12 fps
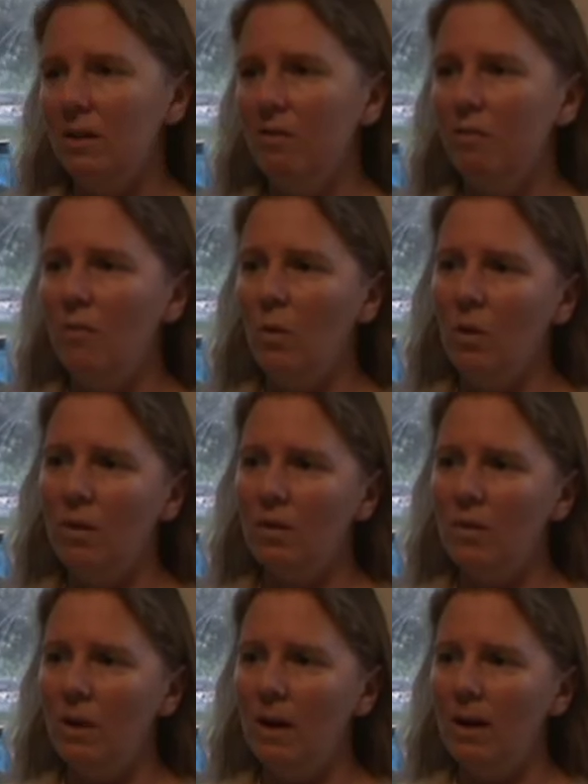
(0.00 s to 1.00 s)
In fourth
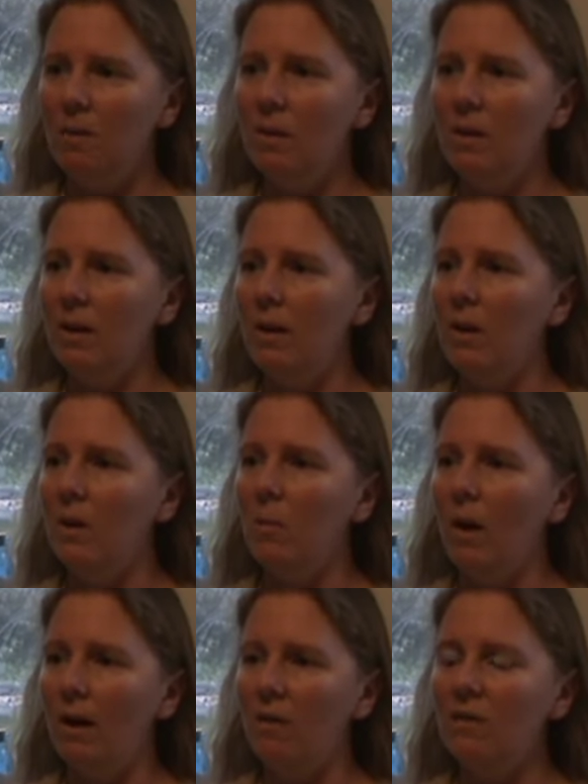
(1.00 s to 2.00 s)
grade, when they're
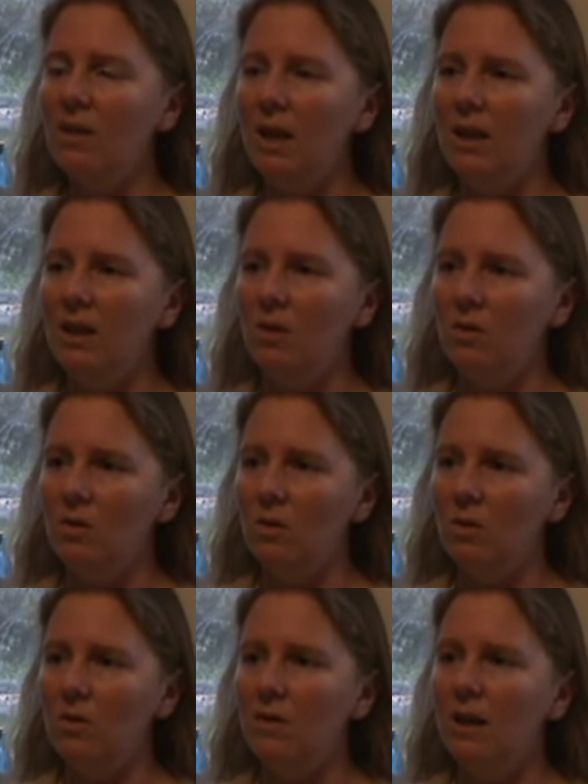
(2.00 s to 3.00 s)
around 10 years
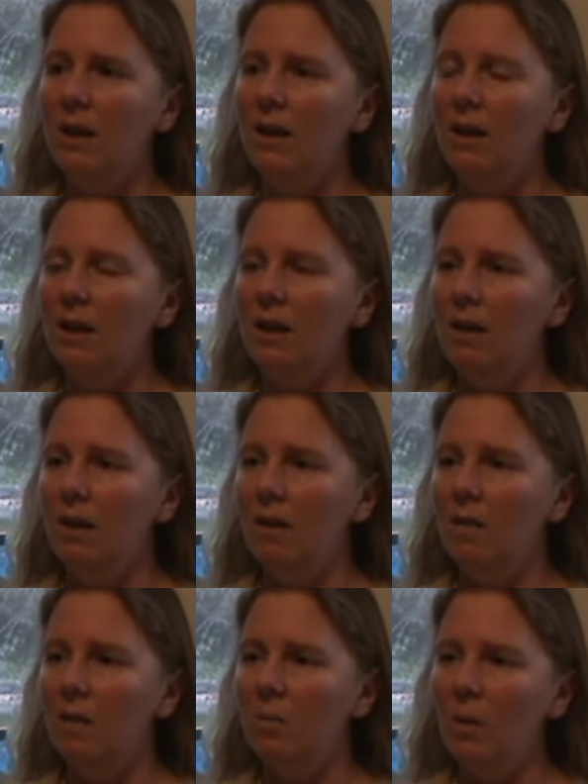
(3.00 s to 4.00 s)
old,
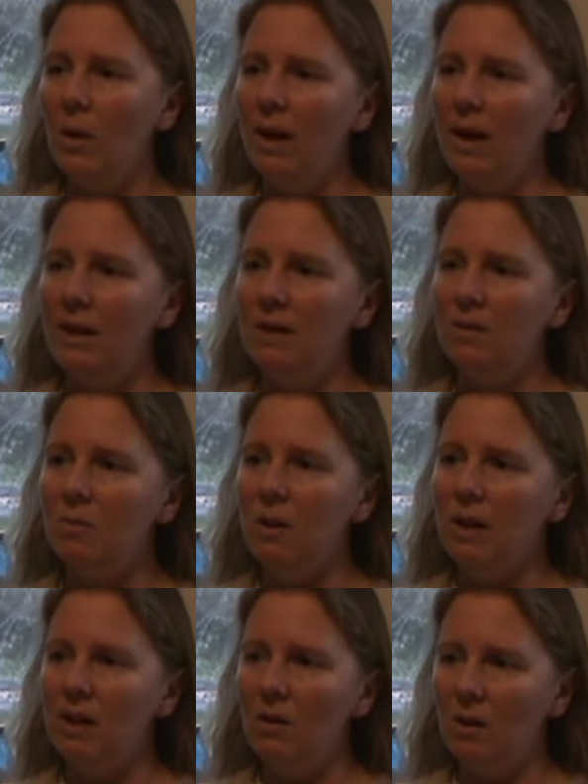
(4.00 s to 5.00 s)
the brain is
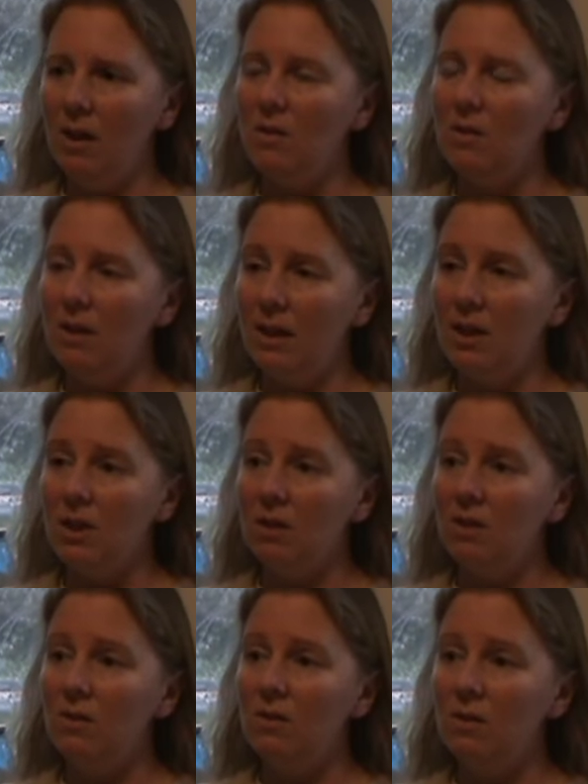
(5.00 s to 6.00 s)
making cross
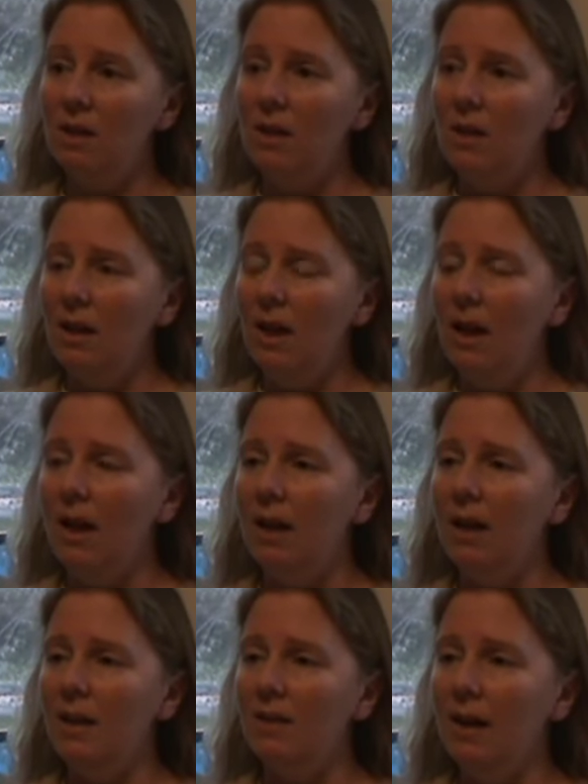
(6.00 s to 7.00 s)
connections,
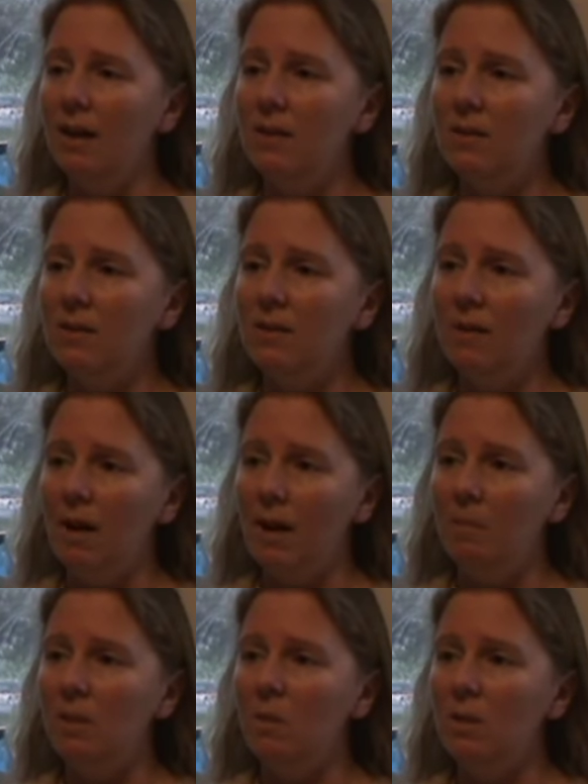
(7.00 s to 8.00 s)
and that is the
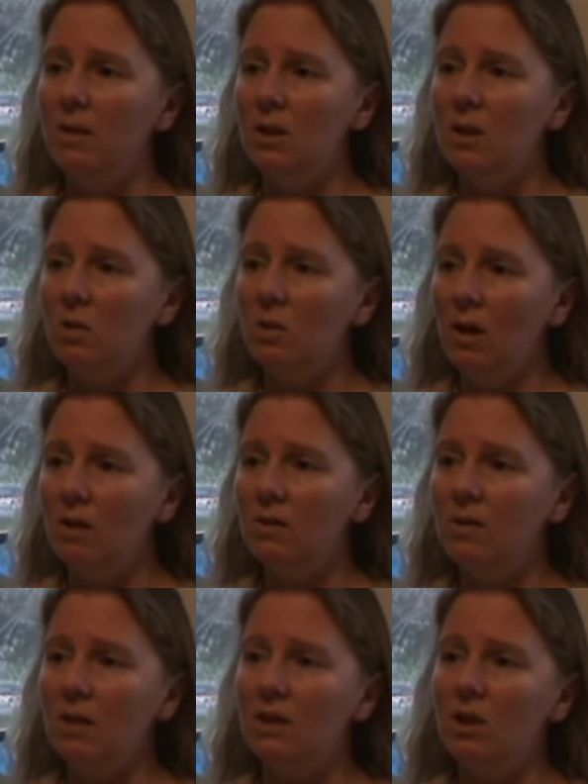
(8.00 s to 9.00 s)
time that we teach cross
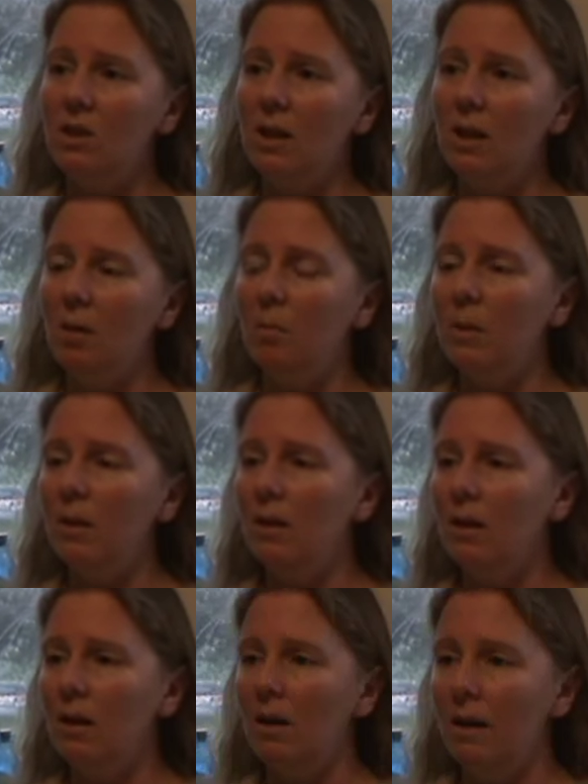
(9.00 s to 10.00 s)
stitch to help
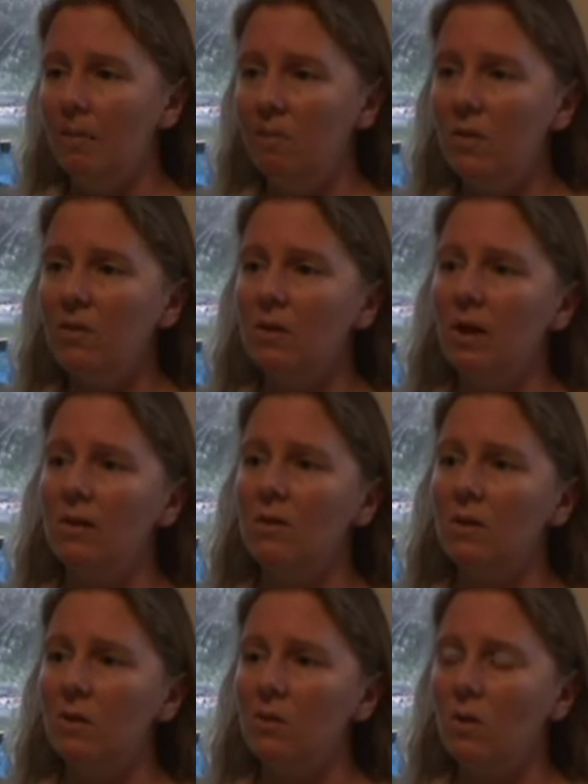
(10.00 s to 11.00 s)
emphasize
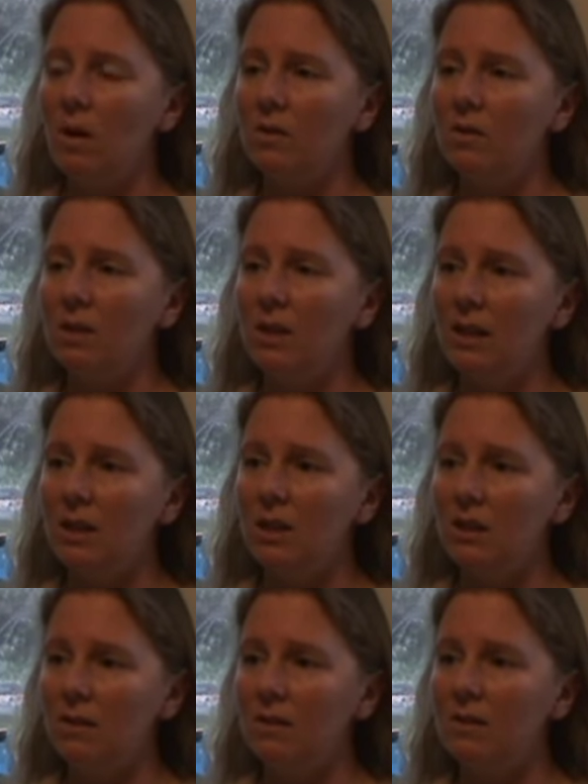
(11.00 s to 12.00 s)
those cross
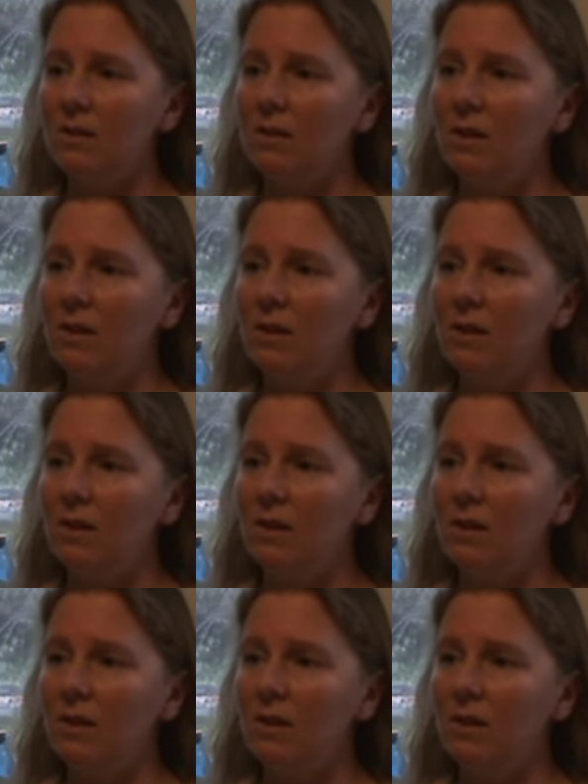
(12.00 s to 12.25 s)
connections.